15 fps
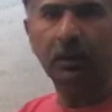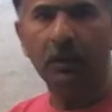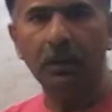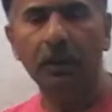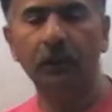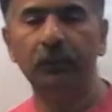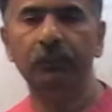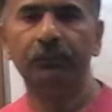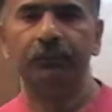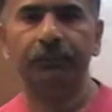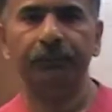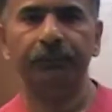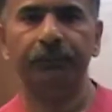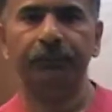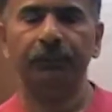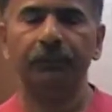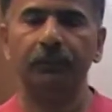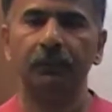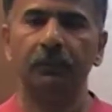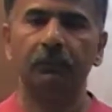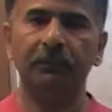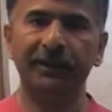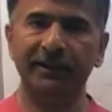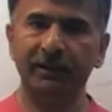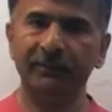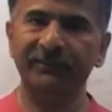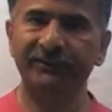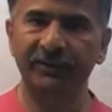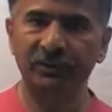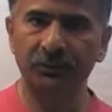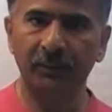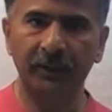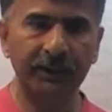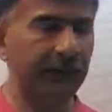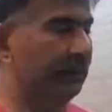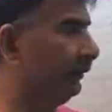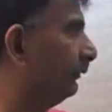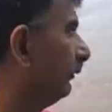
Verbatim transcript: Hello, my name is Keshwani.